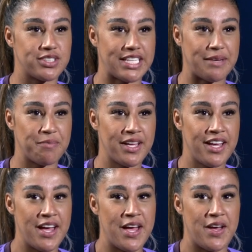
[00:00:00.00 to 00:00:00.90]
team.
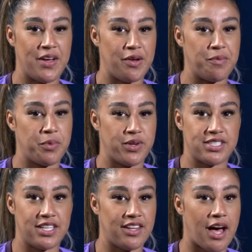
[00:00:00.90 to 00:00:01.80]
But
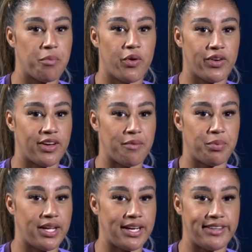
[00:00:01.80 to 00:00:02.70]
until that point, I
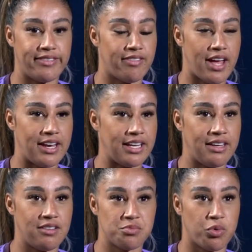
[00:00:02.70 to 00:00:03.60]
played
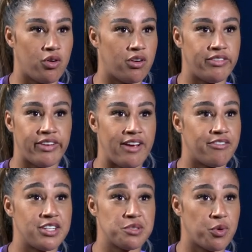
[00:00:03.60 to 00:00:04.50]
any sport and
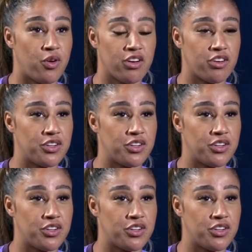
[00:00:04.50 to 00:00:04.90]
every sport I